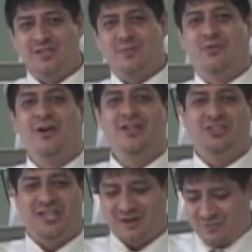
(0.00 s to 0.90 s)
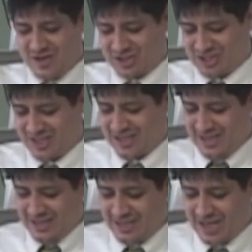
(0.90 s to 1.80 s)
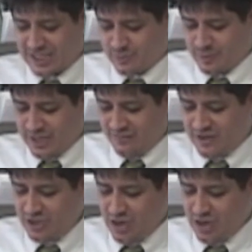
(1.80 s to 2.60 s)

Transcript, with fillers: was a bridge that reached the, the gospel. But if you